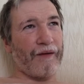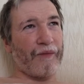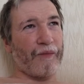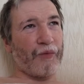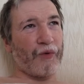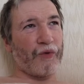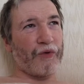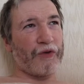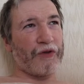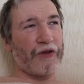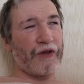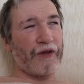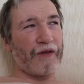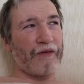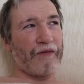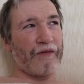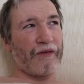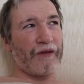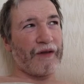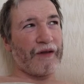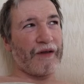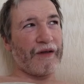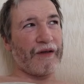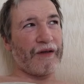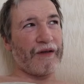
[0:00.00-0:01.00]
more
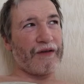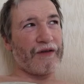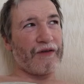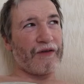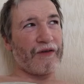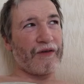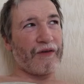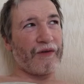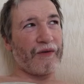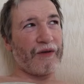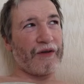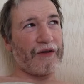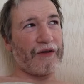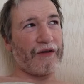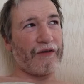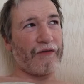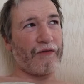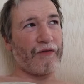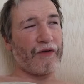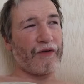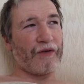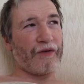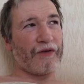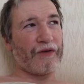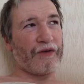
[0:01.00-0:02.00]
generally, it's quite
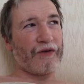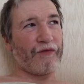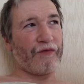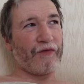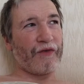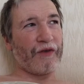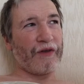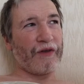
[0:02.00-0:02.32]
difficult to